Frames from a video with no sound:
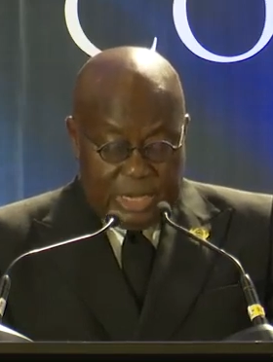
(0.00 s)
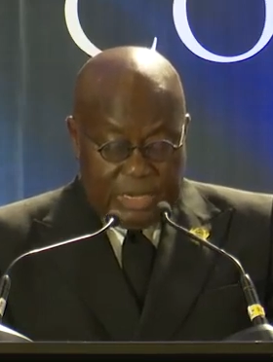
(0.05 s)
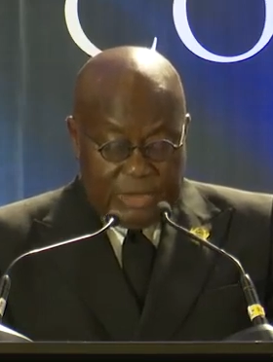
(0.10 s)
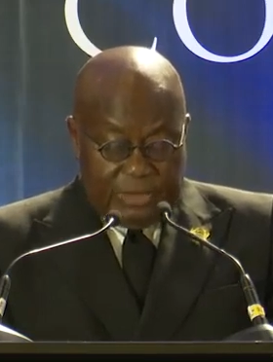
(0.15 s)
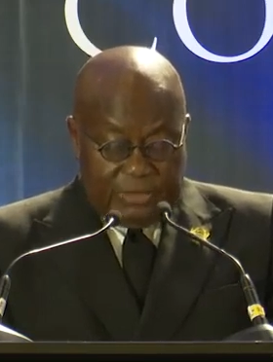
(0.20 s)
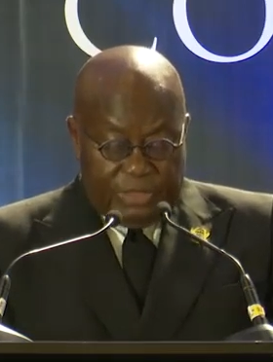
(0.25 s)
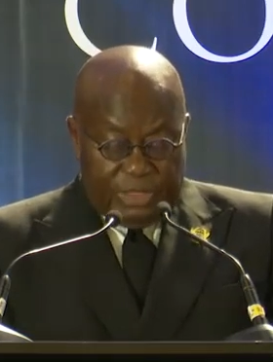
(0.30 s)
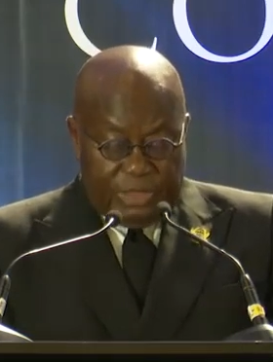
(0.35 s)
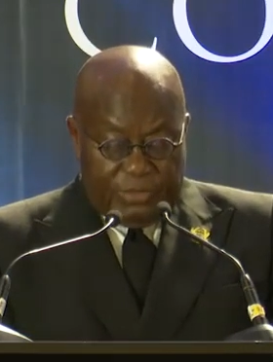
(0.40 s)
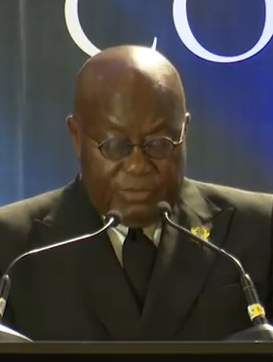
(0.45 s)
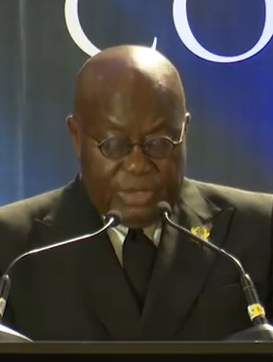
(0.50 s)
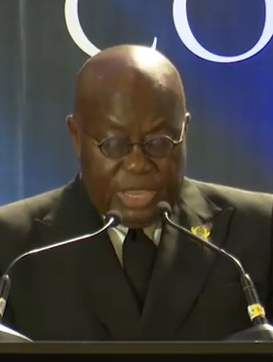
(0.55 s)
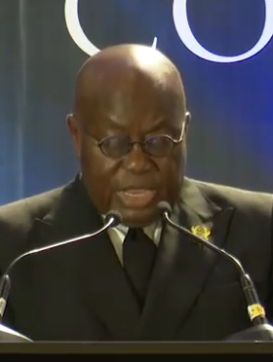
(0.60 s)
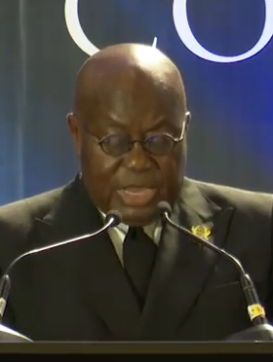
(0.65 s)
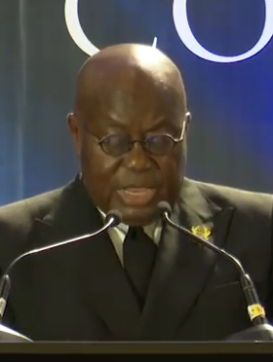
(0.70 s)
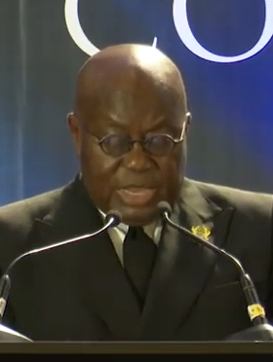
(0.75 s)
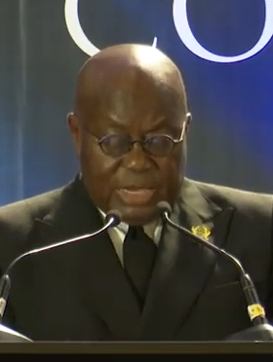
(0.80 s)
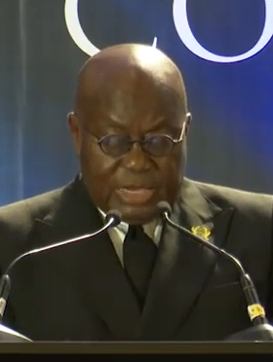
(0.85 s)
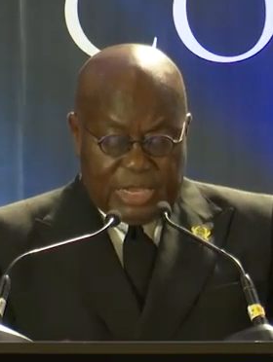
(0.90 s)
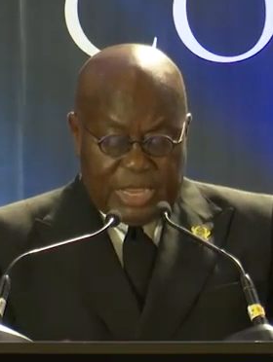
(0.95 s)
in the
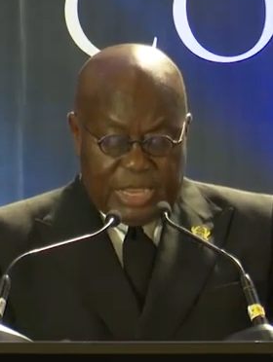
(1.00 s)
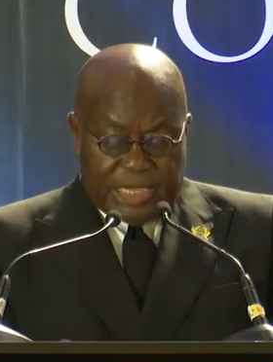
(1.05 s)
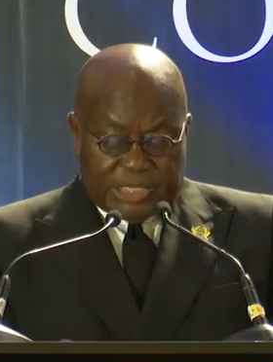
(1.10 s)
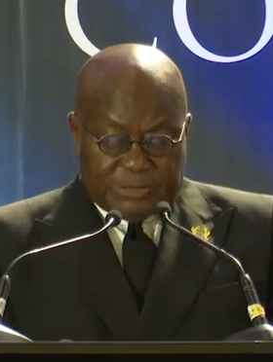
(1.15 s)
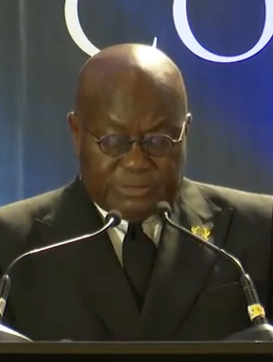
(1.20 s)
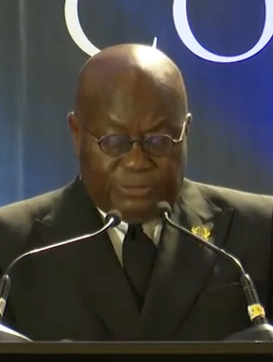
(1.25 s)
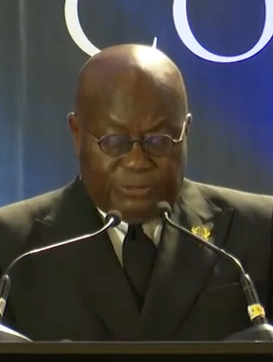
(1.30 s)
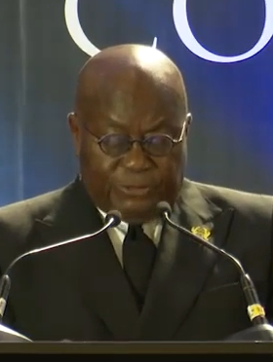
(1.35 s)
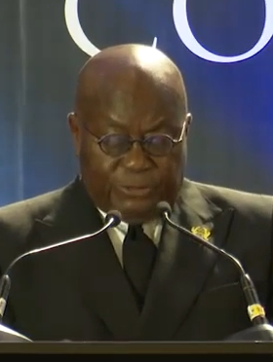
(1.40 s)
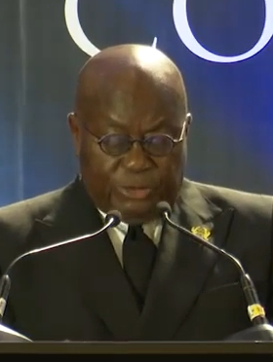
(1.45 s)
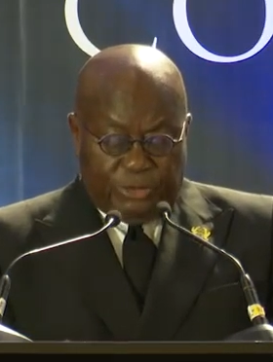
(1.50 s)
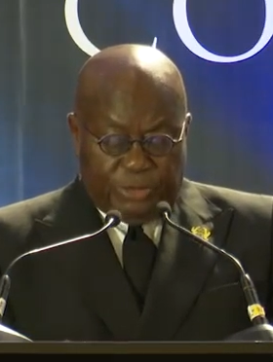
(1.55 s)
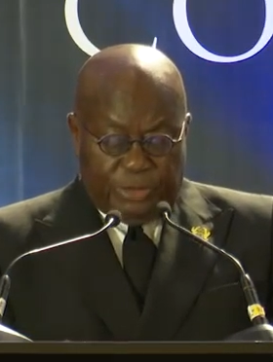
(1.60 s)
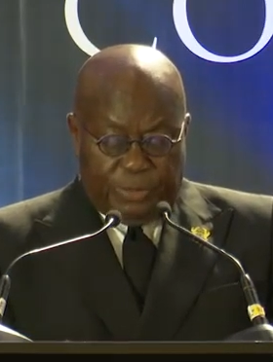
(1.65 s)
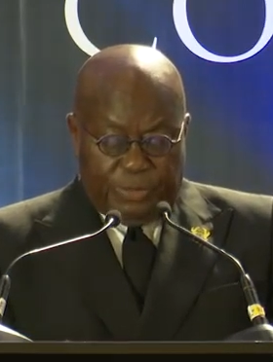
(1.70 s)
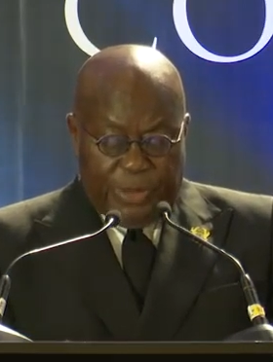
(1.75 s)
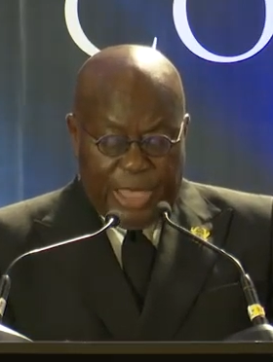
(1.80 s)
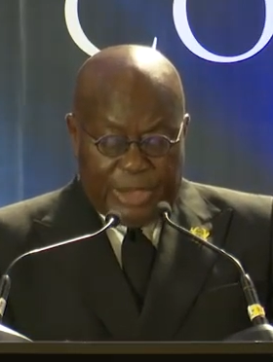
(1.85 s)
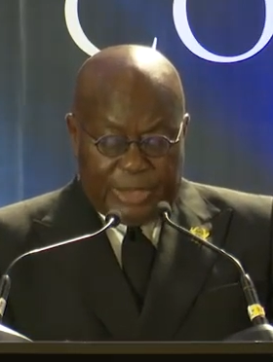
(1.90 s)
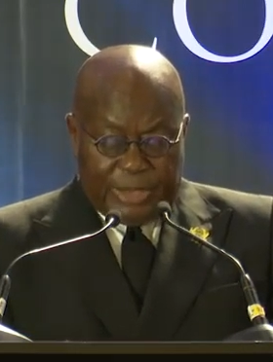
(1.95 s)
immediate years before the
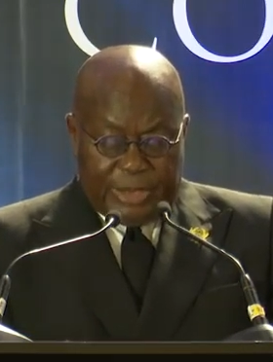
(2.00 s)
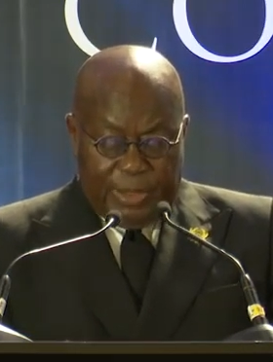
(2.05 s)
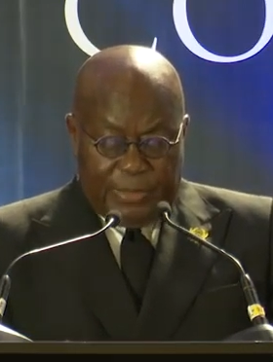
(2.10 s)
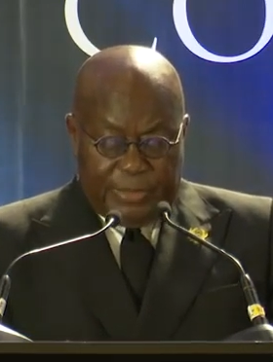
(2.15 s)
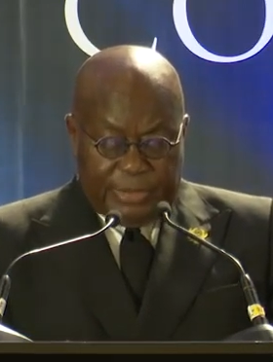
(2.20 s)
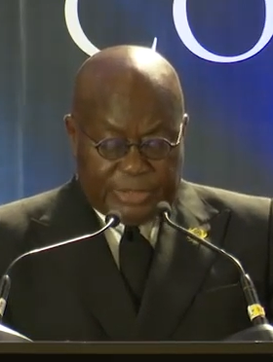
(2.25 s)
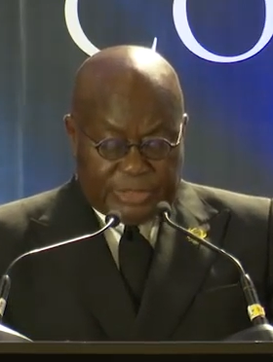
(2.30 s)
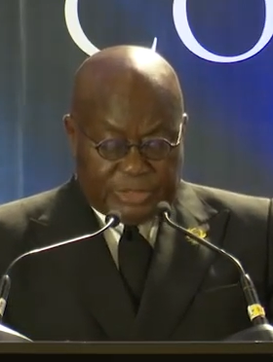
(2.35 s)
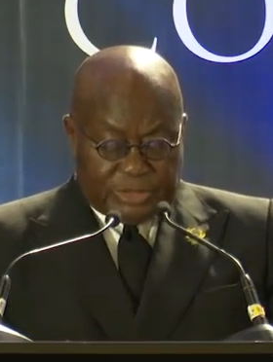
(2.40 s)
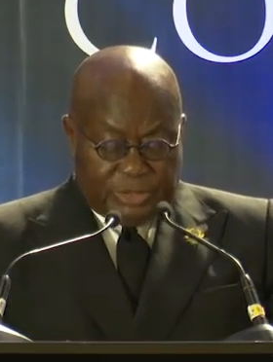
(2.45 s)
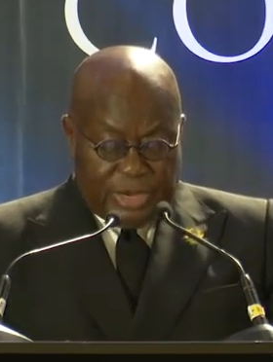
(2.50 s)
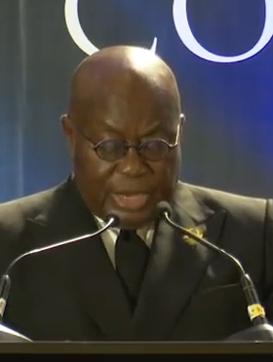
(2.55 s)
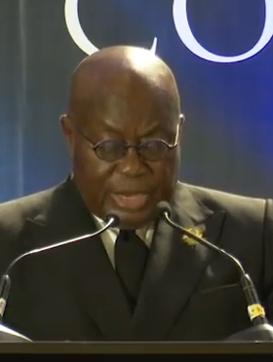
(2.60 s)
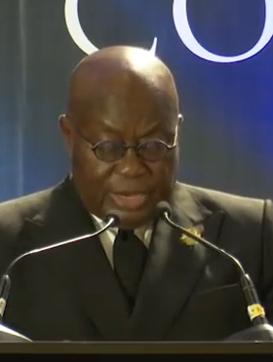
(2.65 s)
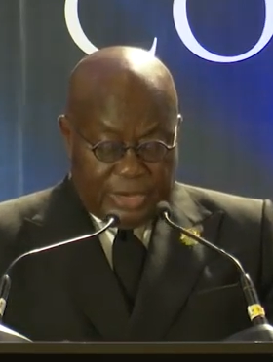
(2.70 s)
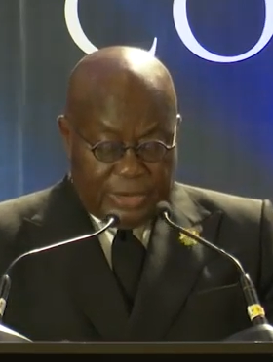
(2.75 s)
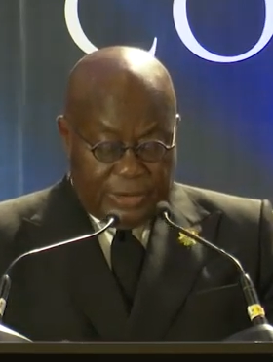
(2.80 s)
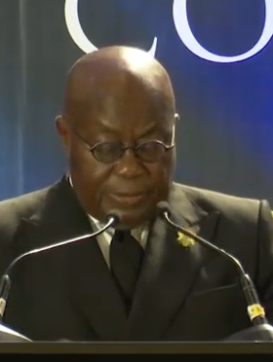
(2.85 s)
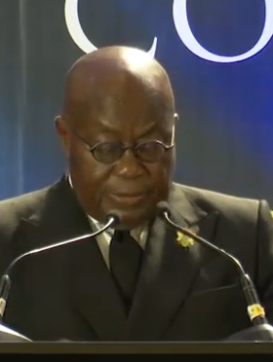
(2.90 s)
pandemic struck,